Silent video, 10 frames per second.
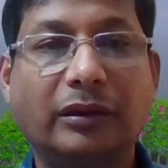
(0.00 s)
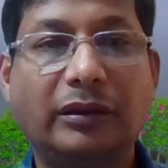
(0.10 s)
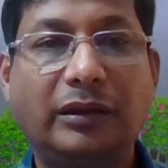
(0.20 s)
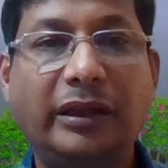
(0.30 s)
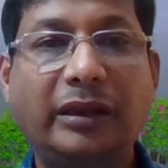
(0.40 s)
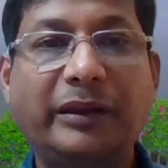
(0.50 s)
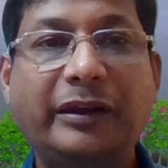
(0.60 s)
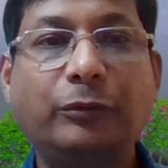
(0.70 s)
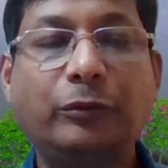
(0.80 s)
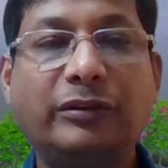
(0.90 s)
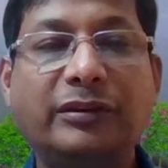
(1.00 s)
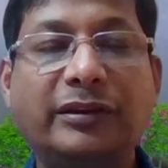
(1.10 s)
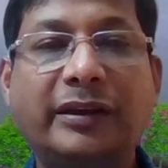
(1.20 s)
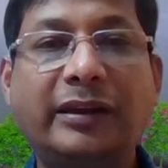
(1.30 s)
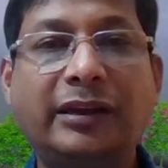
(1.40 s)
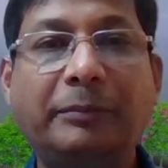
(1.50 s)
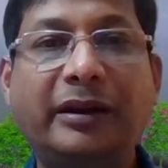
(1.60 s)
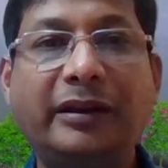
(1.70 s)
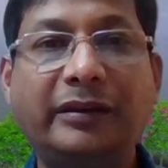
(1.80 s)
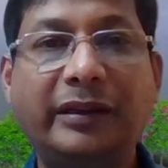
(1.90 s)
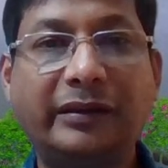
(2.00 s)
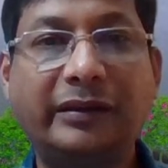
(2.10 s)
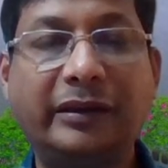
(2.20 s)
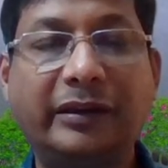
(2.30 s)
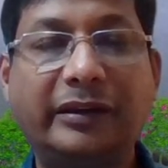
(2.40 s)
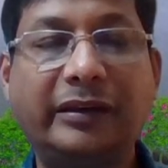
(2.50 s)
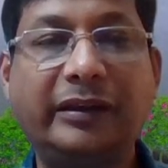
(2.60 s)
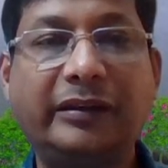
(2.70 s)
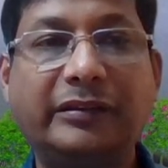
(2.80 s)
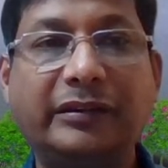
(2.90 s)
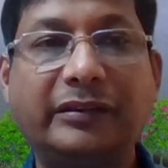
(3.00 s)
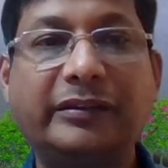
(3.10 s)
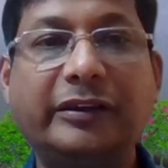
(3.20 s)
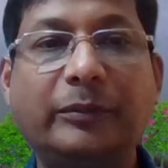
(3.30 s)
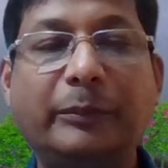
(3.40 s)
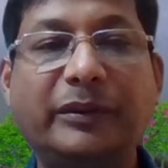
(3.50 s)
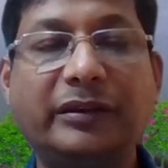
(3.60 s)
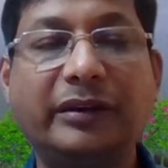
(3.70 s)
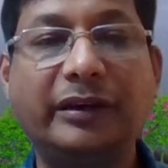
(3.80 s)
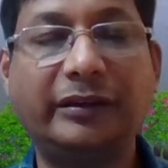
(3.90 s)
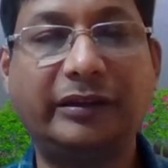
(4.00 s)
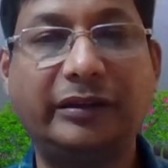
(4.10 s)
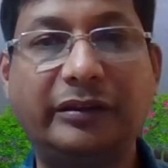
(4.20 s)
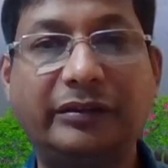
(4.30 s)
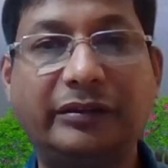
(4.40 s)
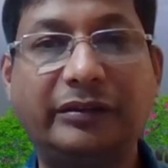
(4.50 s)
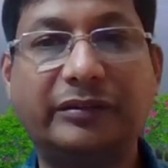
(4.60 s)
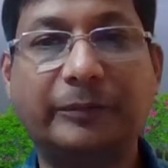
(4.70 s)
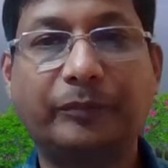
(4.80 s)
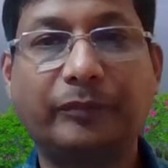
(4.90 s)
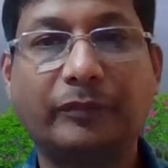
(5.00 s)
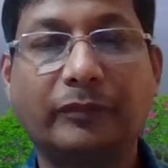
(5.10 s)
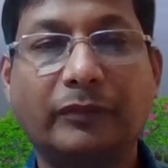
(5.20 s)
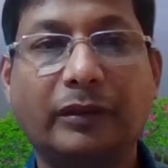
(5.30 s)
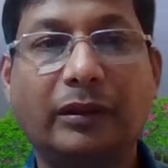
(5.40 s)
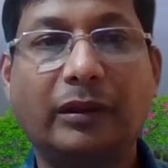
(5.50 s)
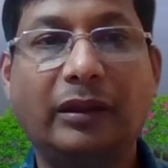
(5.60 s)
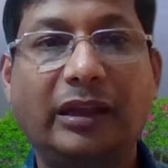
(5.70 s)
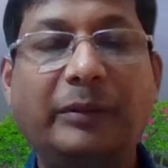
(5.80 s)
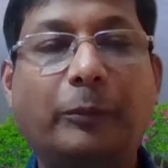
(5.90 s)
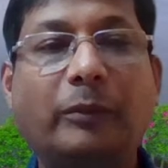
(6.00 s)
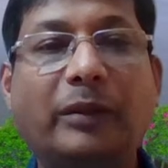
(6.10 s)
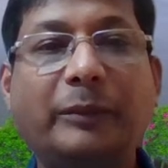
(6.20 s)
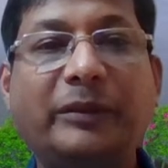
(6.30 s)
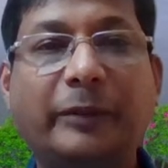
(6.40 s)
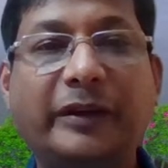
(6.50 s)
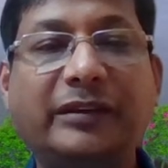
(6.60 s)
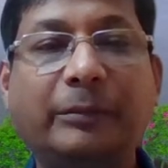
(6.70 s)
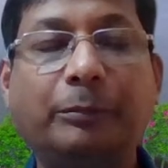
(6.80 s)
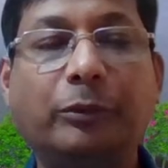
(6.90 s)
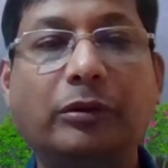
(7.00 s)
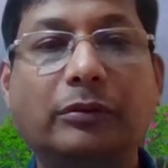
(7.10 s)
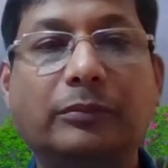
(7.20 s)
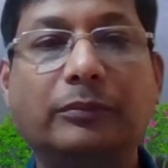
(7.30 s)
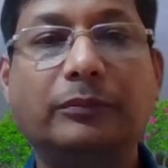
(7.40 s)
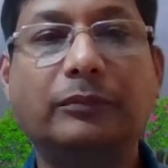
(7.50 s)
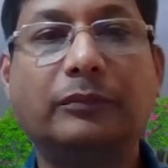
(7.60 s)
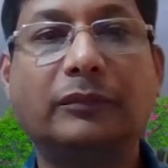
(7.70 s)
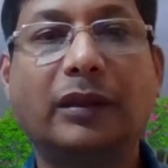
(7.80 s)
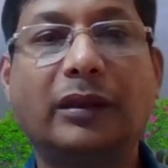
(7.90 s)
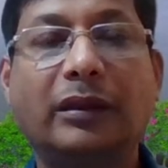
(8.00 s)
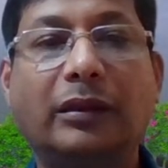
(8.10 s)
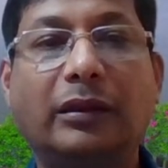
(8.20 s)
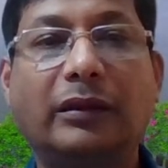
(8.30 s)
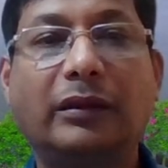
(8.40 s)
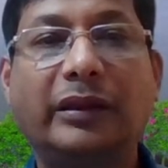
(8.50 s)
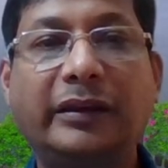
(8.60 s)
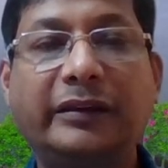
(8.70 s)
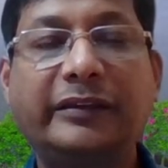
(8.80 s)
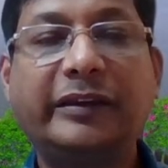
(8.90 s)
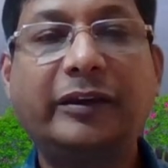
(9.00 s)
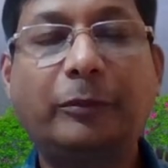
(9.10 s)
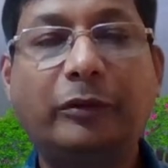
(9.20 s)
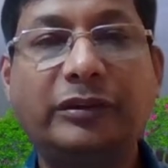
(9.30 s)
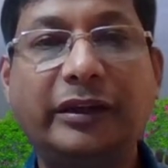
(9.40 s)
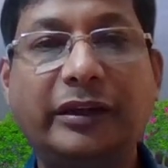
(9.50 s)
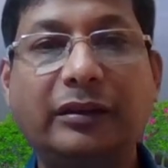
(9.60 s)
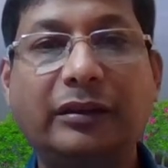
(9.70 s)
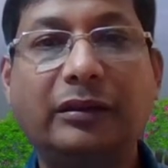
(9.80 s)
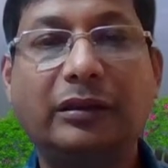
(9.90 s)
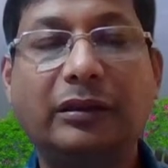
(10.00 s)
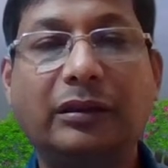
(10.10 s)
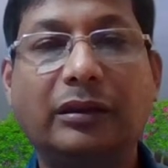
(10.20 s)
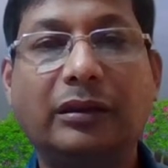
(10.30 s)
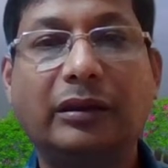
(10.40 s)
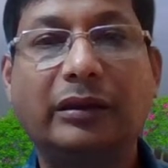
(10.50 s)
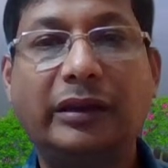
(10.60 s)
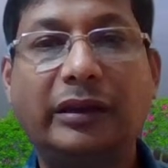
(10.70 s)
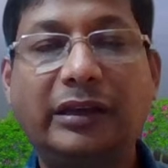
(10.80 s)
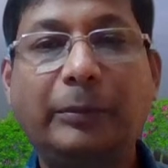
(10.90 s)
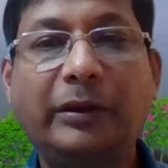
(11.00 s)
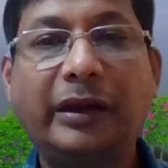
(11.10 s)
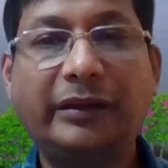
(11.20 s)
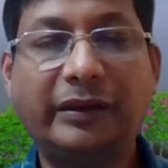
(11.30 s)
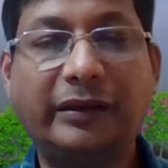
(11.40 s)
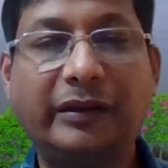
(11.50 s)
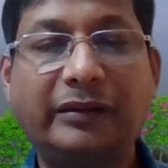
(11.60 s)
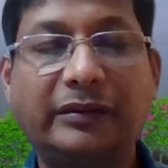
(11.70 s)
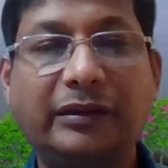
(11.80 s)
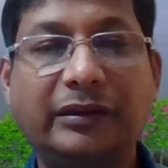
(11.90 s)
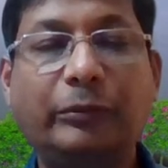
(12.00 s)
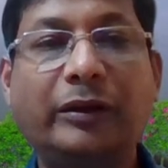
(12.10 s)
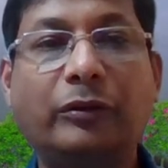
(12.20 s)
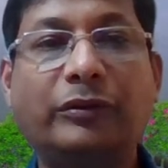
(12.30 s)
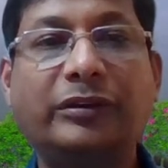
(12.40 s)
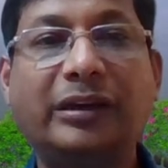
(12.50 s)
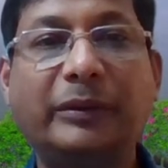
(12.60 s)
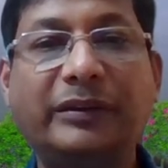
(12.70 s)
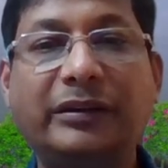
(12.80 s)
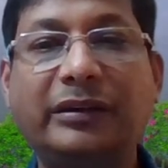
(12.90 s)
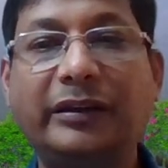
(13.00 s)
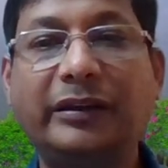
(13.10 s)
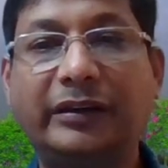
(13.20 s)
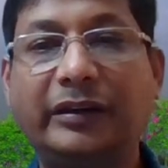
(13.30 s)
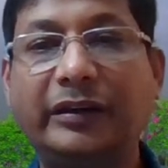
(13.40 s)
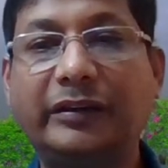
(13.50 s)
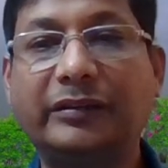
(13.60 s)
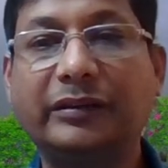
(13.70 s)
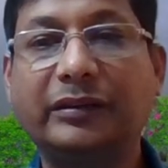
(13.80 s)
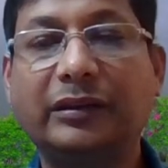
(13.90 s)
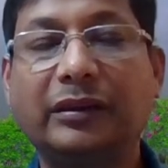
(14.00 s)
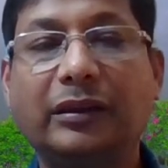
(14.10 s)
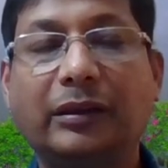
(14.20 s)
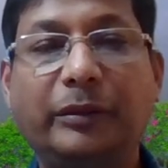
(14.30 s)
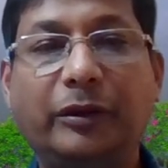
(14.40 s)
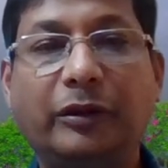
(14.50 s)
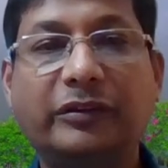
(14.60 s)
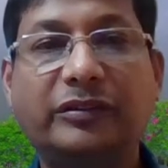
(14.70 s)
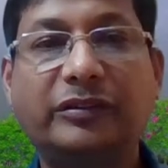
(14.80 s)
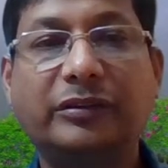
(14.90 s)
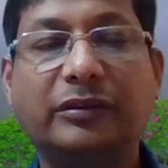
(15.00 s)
then better to consider the deep learning techniques instead of the machine learning techniques. If the problem is very simple, then instead of considering the deep learning techniques, you can consider machine learning techniques, because